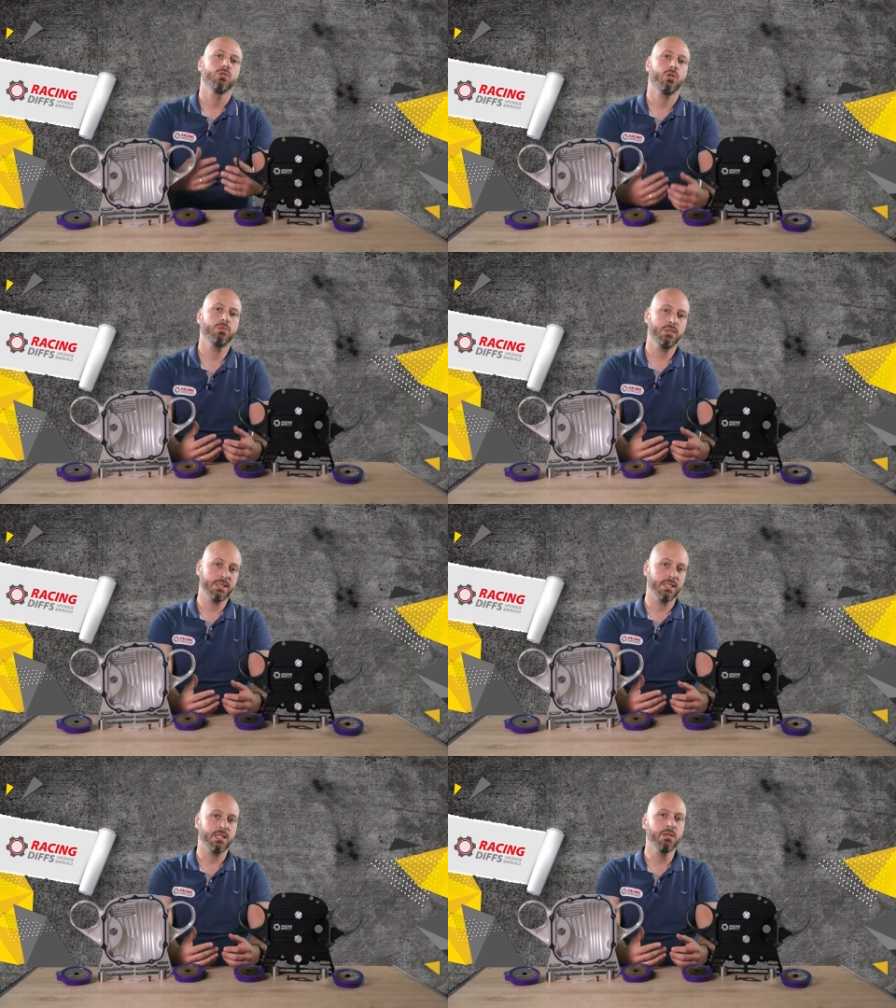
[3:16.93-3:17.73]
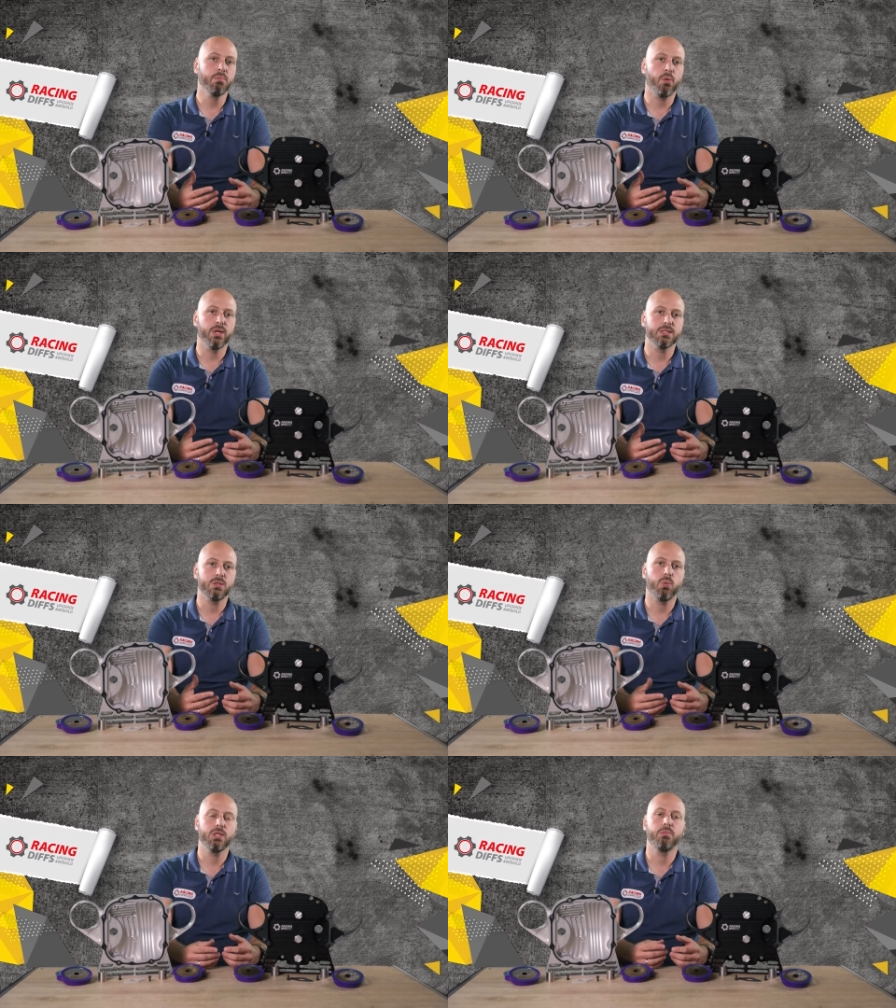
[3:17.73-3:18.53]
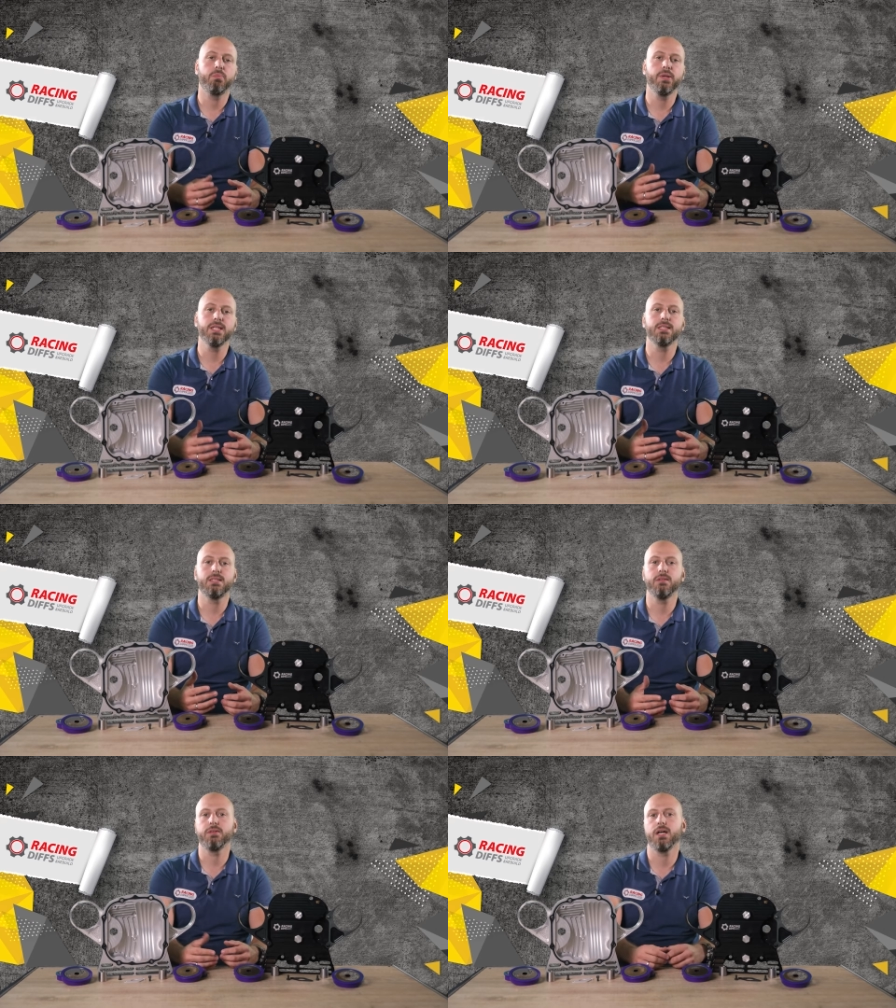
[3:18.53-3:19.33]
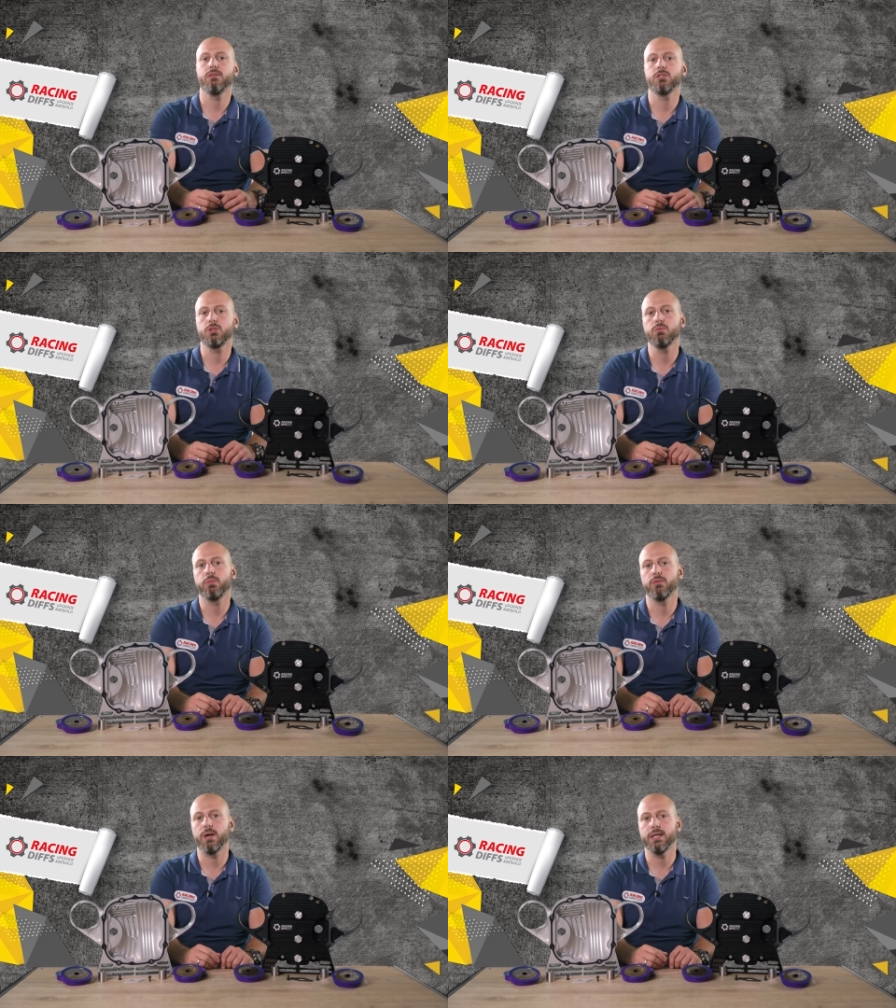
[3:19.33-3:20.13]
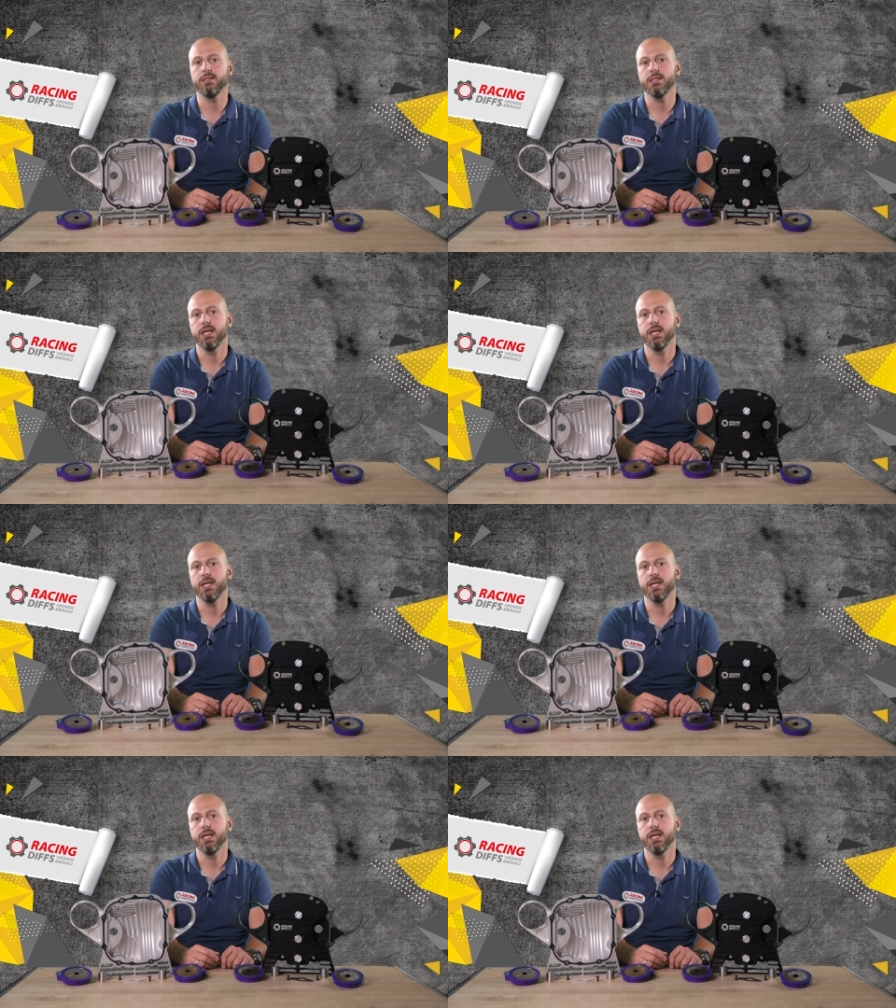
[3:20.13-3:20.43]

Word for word: Those were some key points what billet diff cover should provide.